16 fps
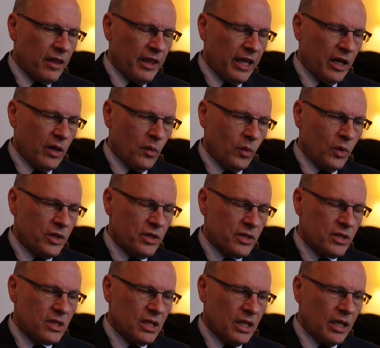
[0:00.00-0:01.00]
There
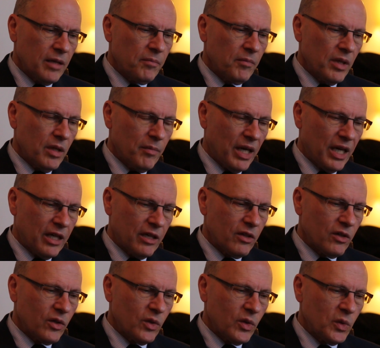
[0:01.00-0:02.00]
was a
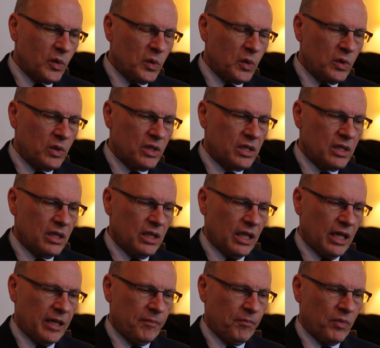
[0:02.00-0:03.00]
man called
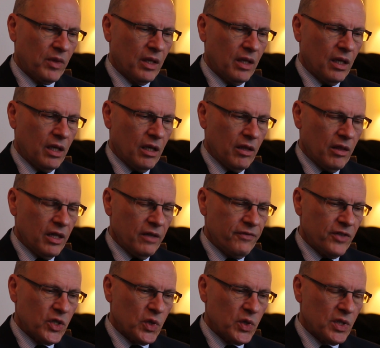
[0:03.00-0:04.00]
the
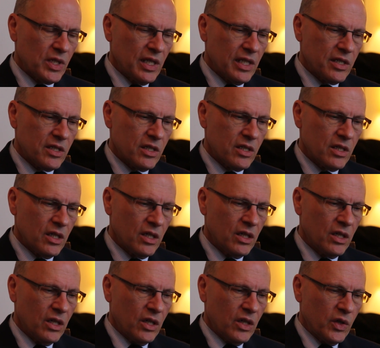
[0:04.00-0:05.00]
official
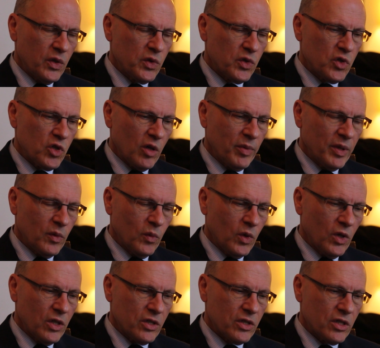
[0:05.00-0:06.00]
solicitor, whose job it
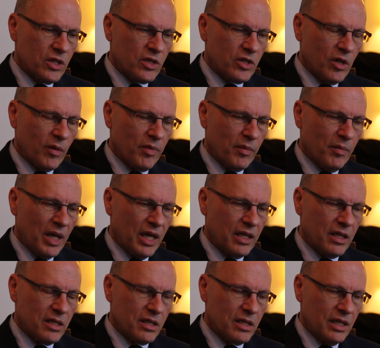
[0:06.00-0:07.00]
was to stop the
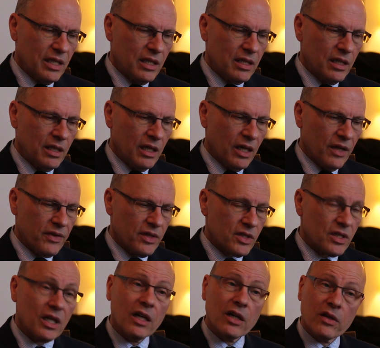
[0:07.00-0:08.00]
miners' leader, Arthur
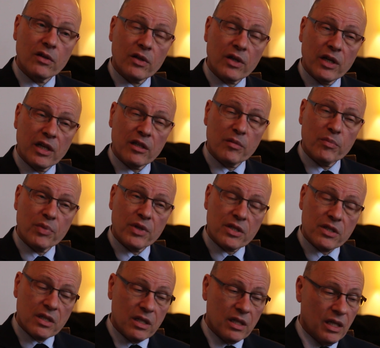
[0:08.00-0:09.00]
Scargill, going to
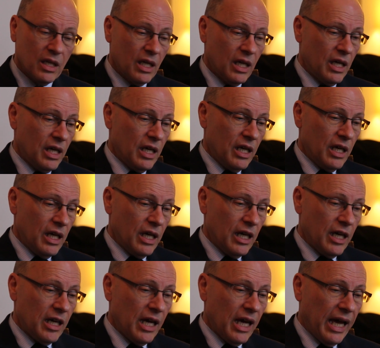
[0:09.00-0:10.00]
prison.
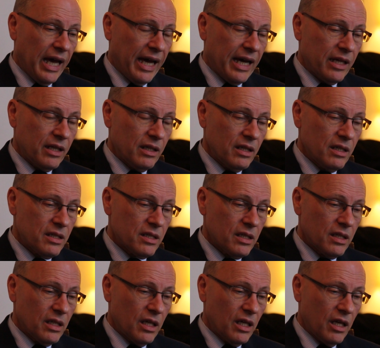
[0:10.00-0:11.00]
And
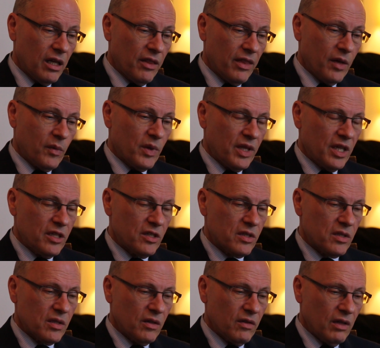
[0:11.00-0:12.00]
there were
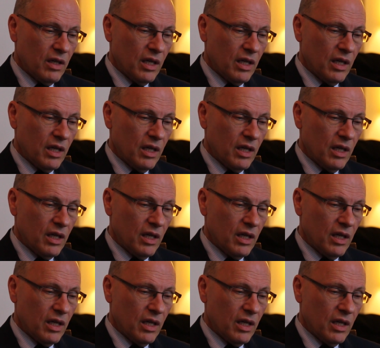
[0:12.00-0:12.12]
these